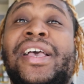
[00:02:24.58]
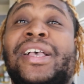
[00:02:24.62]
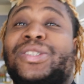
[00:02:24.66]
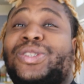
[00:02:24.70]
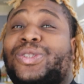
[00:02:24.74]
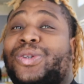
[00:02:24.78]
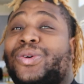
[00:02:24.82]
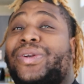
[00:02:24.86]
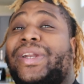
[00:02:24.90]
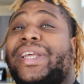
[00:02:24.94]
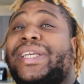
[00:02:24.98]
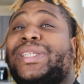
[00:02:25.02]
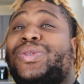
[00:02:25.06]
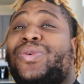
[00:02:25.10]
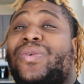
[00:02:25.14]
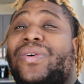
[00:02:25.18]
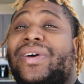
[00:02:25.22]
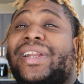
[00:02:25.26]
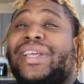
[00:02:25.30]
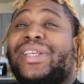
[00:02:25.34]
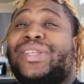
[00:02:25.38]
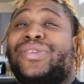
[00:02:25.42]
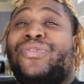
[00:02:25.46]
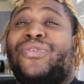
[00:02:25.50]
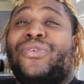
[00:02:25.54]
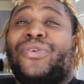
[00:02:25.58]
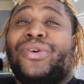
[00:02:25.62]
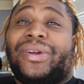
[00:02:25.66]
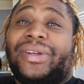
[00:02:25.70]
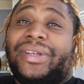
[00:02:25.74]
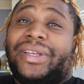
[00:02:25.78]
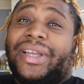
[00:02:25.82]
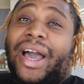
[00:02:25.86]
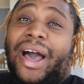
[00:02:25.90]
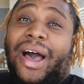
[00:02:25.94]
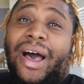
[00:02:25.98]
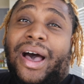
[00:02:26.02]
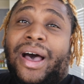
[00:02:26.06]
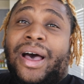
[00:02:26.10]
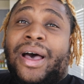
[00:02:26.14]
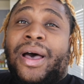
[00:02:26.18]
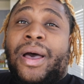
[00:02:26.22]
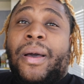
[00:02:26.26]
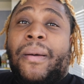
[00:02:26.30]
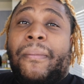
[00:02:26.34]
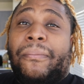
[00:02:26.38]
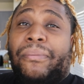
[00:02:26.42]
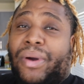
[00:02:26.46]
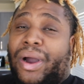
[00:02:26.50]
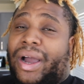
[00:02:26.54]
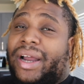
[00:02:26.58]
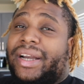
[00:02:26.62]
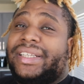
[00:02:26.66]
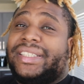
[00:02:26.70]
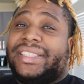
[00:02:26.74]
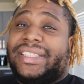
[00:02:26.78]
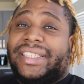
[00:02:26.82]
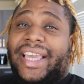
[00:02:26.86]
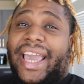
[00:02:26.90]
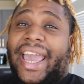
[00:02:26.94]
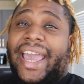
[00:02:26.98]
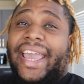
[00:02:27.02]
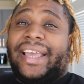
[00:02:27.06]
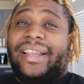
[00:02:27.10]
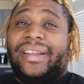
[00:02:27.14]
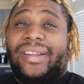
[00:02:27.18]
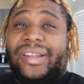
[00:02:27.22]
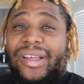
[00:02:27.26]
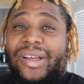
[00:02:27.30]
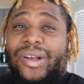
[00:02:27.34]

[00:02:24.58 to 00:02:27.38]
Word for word: So this one is for y'all Prodigy Game.